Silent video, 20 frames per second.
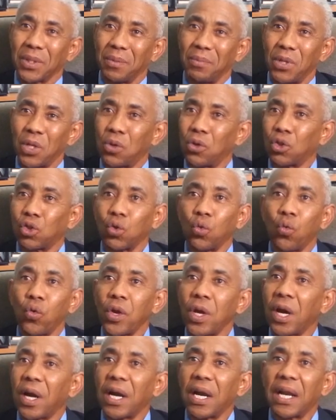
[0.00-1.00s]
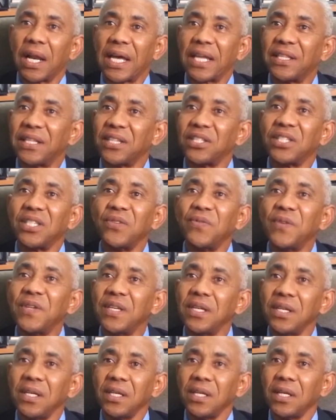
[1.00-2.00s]
because we are like the
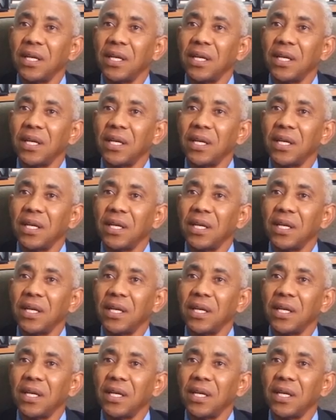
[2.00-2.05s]
TV